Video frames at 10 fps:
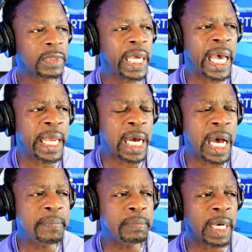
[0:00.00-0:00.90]
And
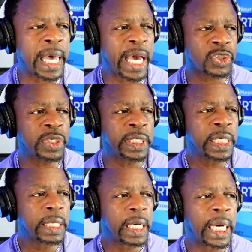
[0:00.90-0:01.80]
I actually
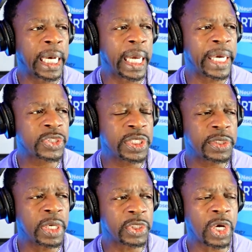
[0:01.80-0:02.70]

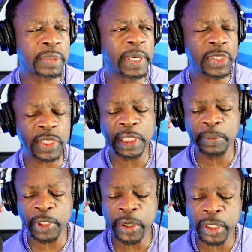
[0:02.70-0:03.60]
talked about this a
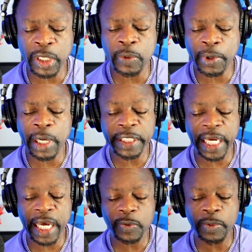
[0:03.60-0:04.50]
little bit on another
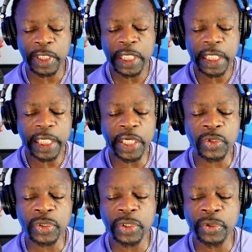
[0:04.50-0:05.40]
podcast, but
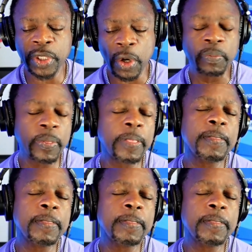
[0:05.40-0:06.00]
here you go.